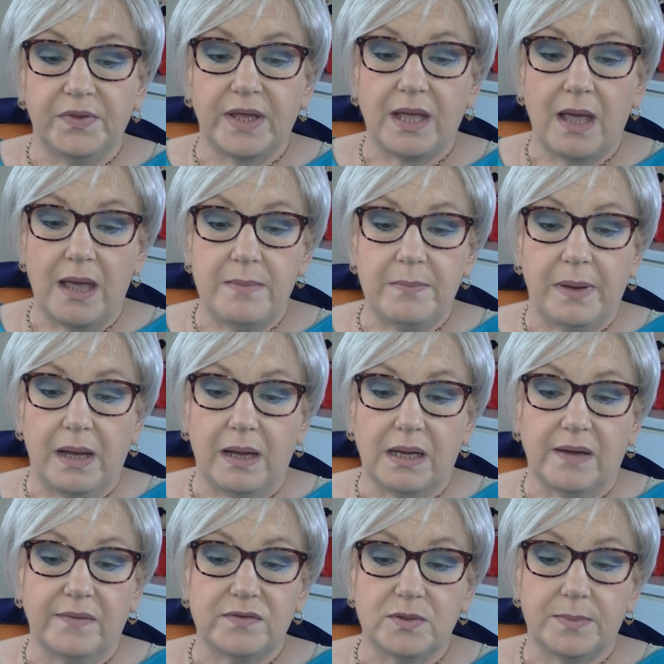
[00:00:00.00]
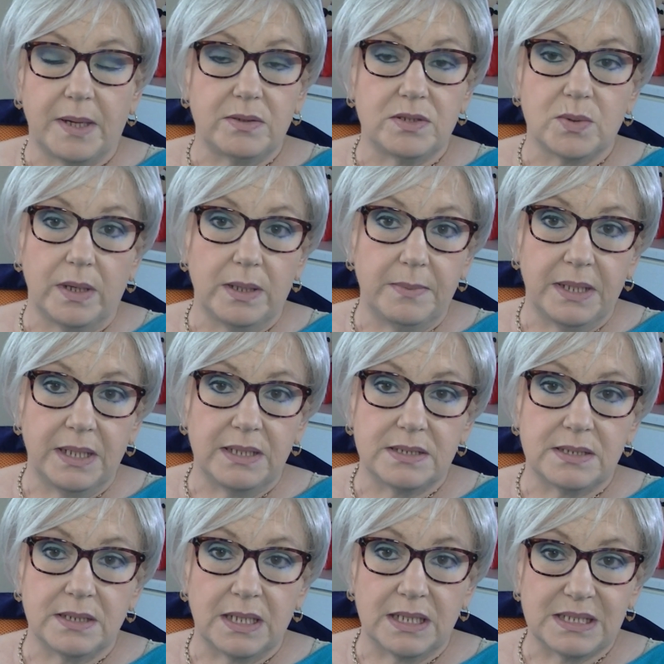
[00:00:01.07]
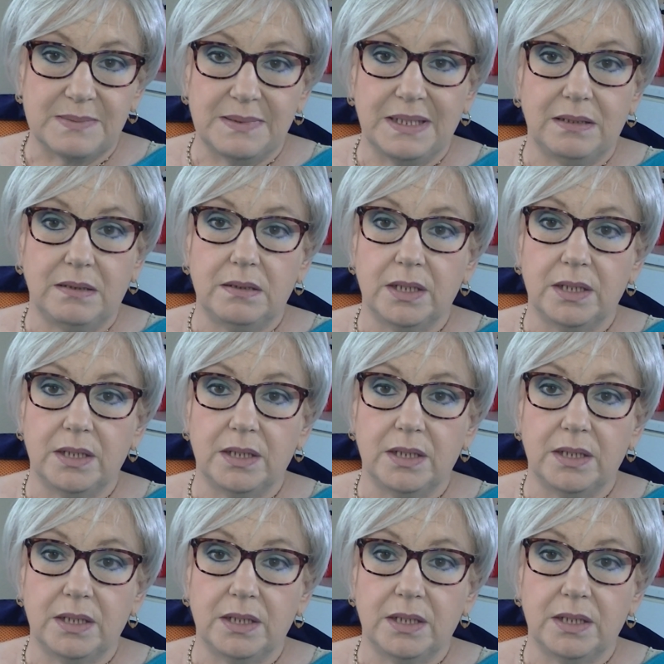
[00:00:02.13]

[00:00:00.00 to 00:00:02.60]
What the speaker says: they came back after about 20 minutes and asked me,